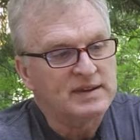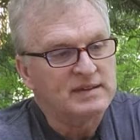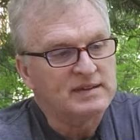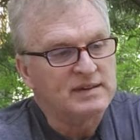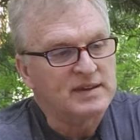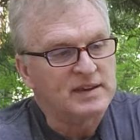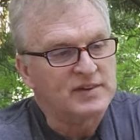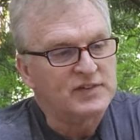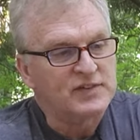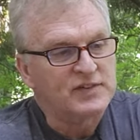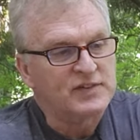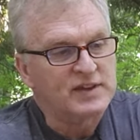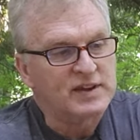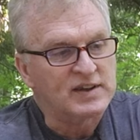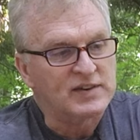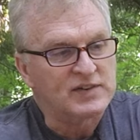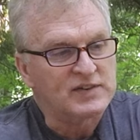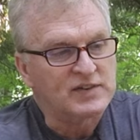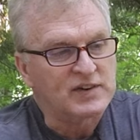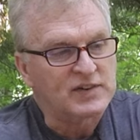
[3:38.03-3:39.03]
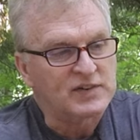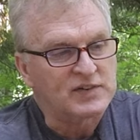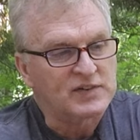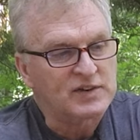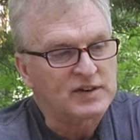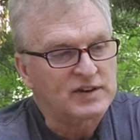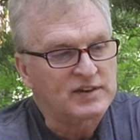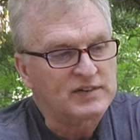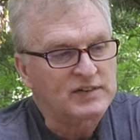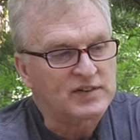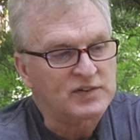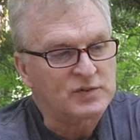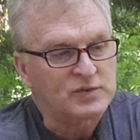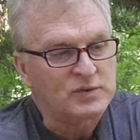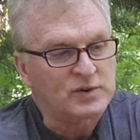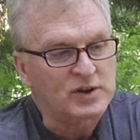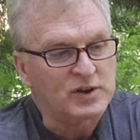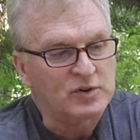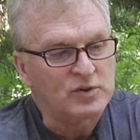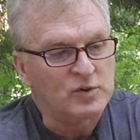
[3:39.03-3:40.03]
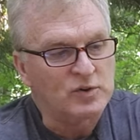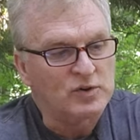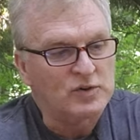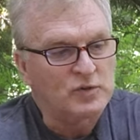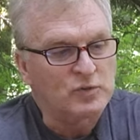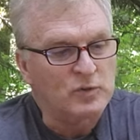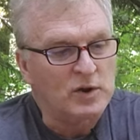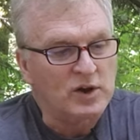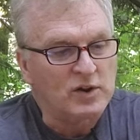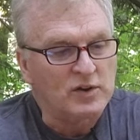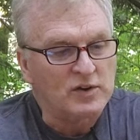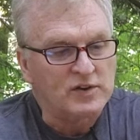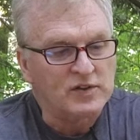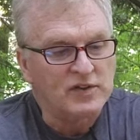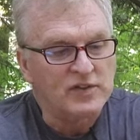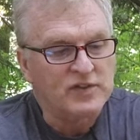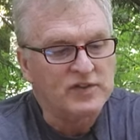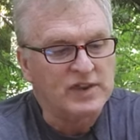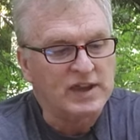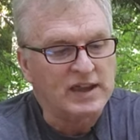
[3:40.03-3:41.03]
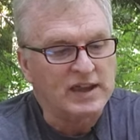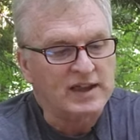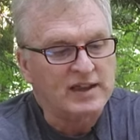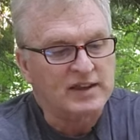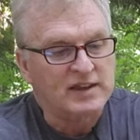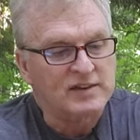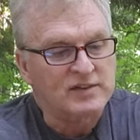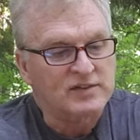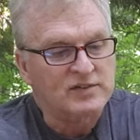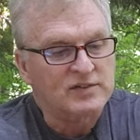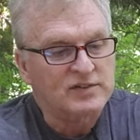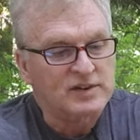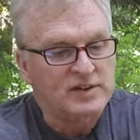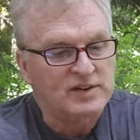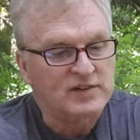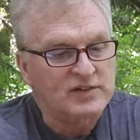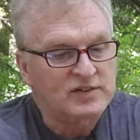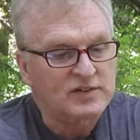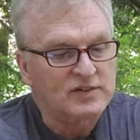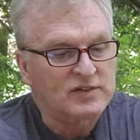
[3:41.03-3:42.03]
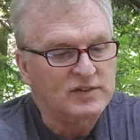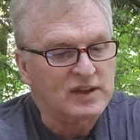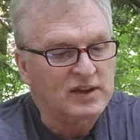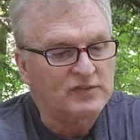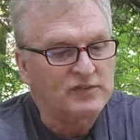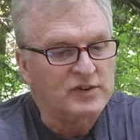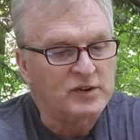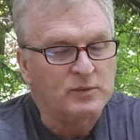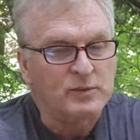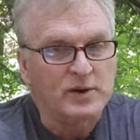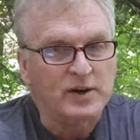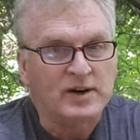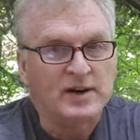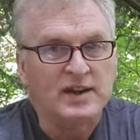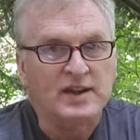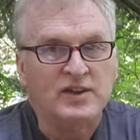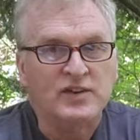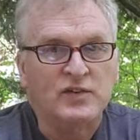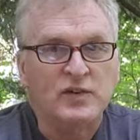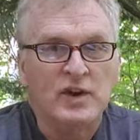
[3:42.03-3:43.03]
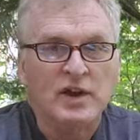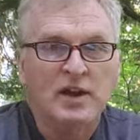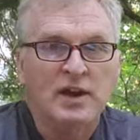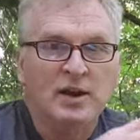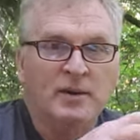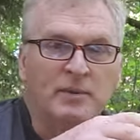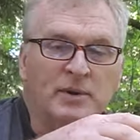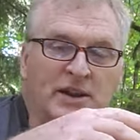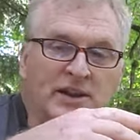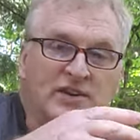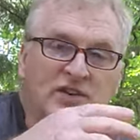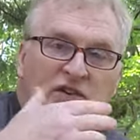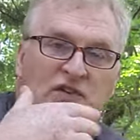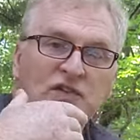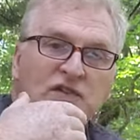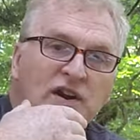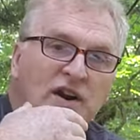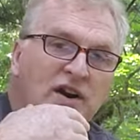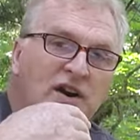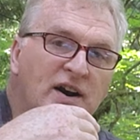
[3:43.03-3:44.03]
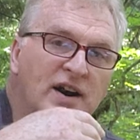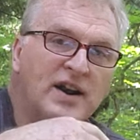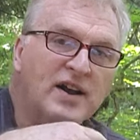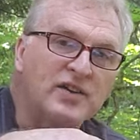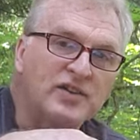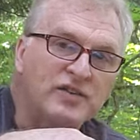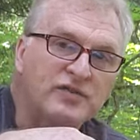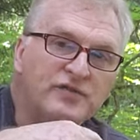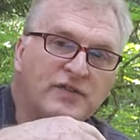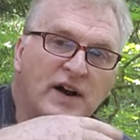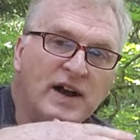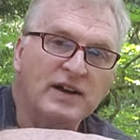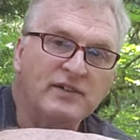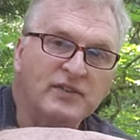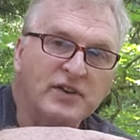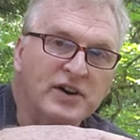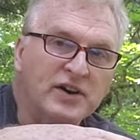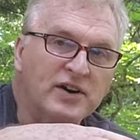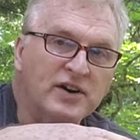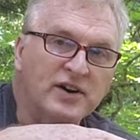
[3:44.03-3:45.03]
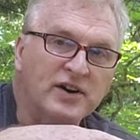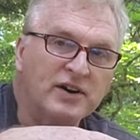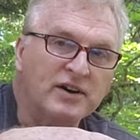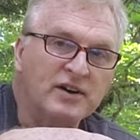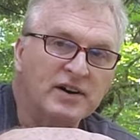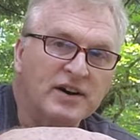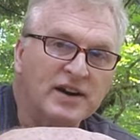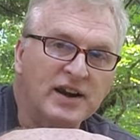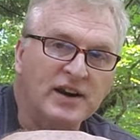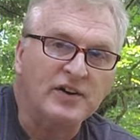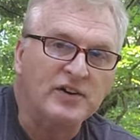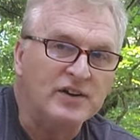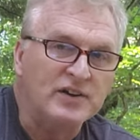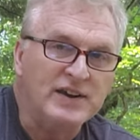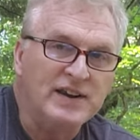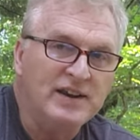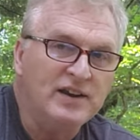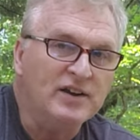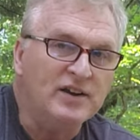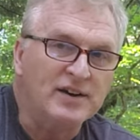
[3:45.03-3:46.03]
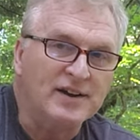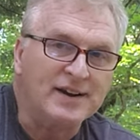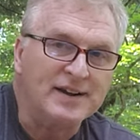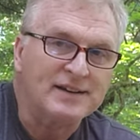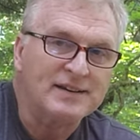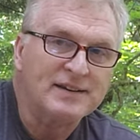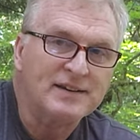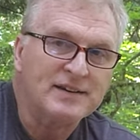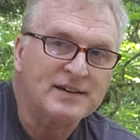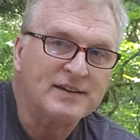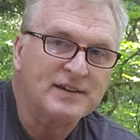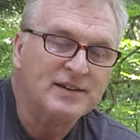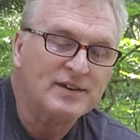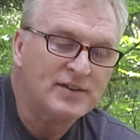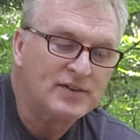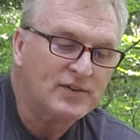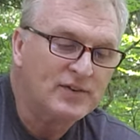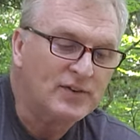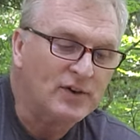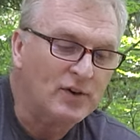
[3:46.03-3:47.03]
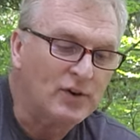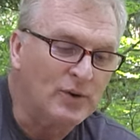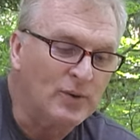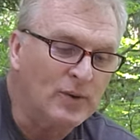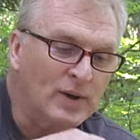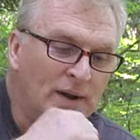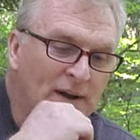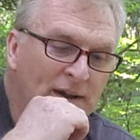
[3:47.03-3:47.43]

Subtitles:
It's just really cool. It's thick, it's definitely where it is. Like this chair has a 5-year guarantee on it. So,